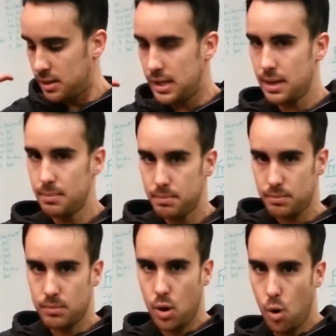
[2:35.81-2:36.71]
get
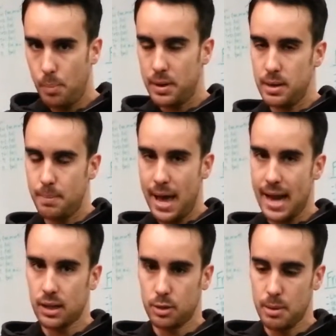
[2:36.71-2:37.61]
open and
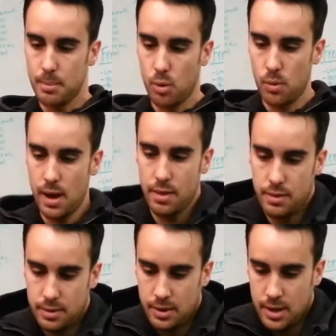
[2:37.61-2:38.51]
back a little bit more
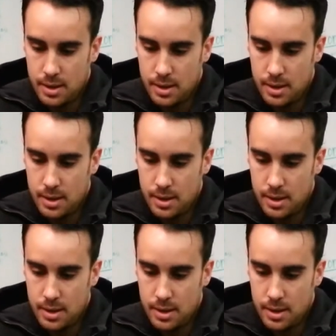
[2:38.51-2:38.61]
rather than